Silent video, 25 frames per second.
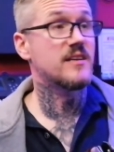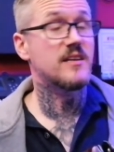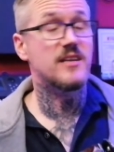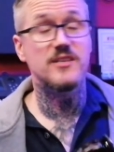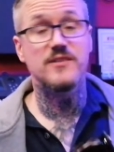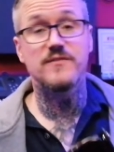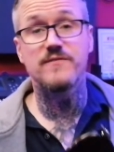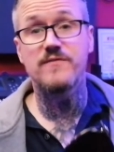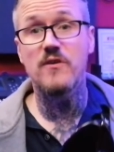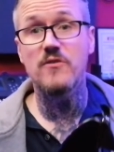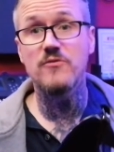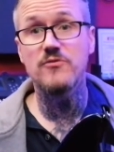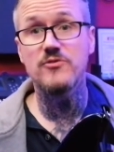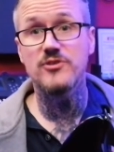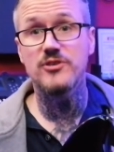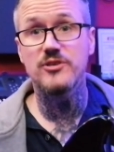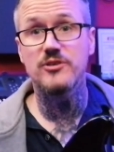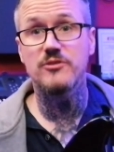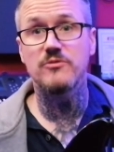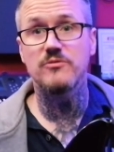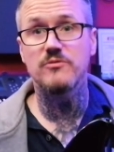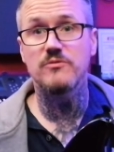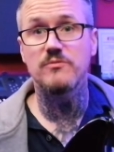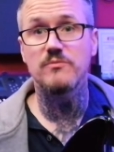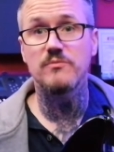it's
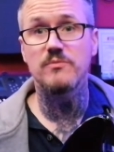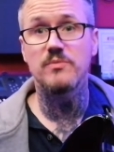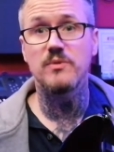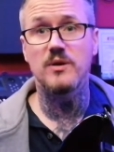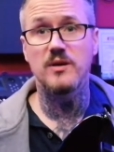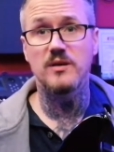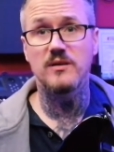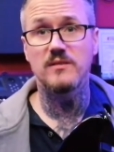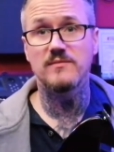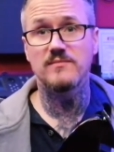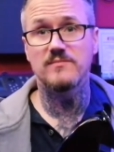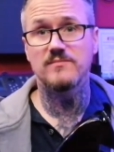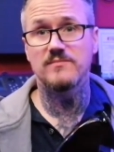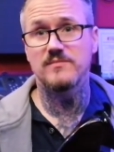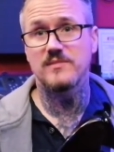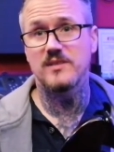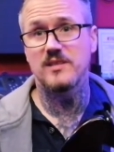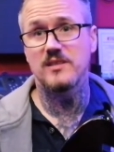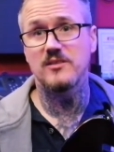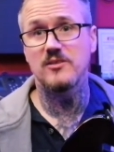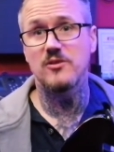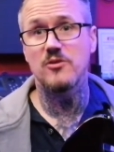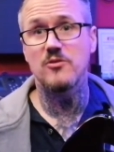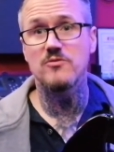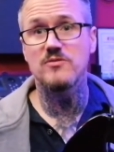functional, but
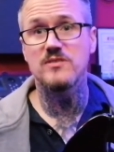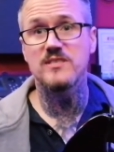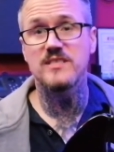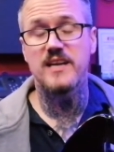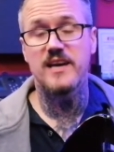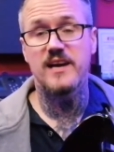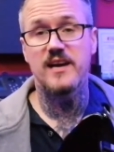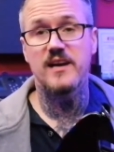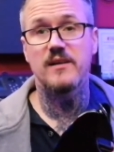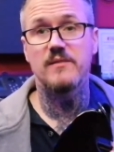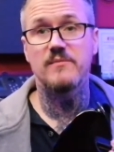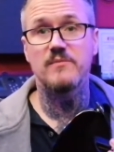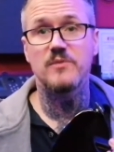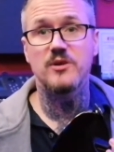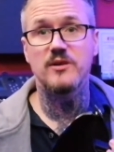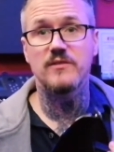long term,